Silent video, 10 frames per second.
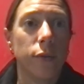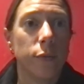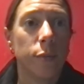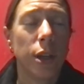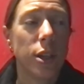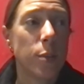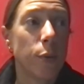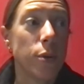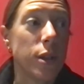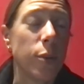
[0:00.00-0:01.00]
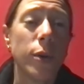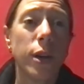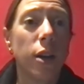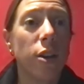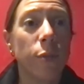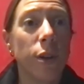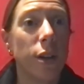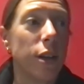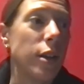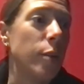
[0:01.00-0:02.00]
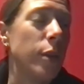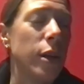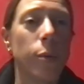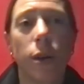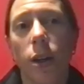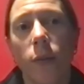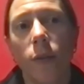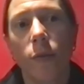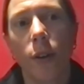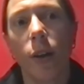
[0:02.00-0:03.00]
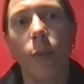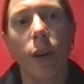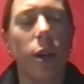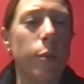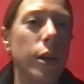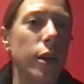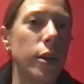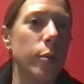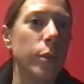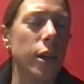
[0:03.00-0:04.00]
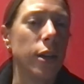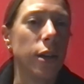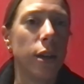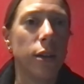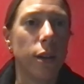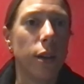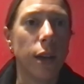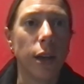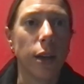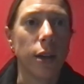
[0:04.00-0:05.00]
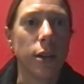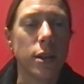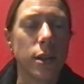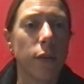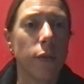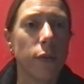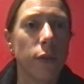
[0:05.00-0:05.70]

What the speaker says: be exposed, like what kind of money can I make? What kind of environment am I gonna be in, and that kind of stuff.